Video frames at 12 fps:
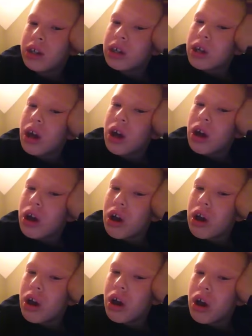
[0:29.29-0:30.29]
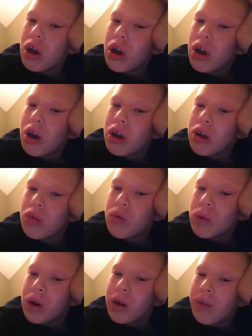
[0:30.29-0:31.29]
go
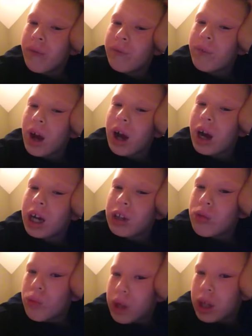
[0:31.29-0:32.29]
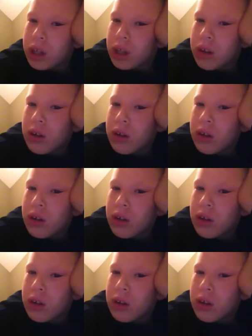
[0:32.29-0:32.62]
five wins.